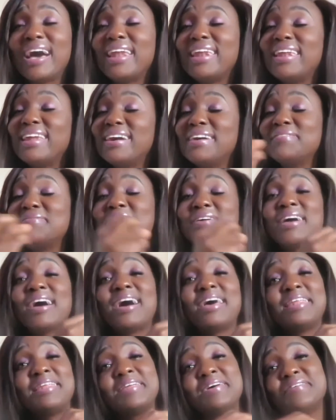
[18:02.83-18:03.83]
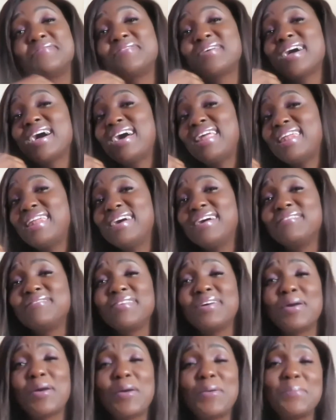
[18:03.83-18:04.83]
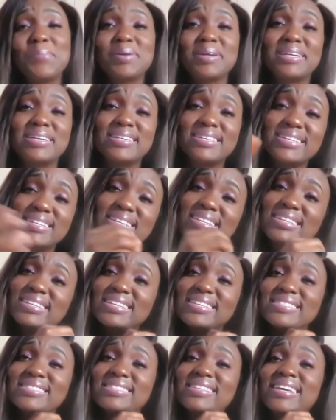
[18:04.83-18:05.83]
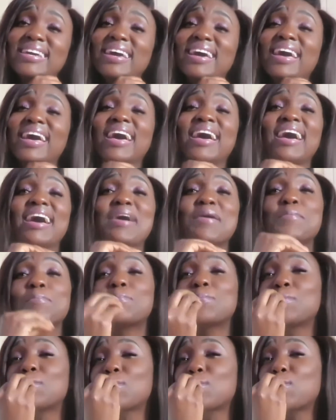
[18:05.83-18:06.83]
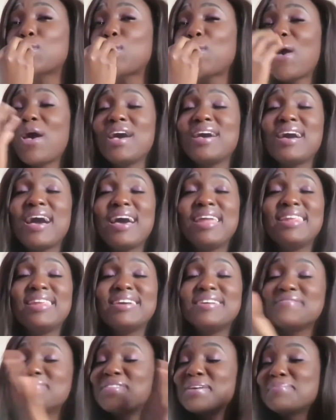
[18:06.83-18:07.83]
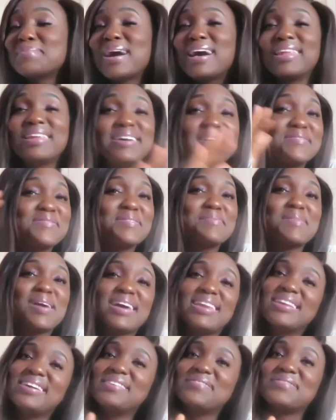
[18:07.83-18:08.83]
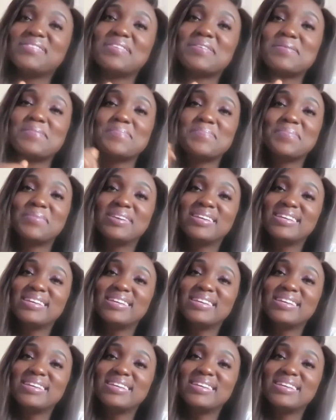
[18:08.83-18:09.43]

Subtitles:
love it. Oh my goodness. I love them. I love them.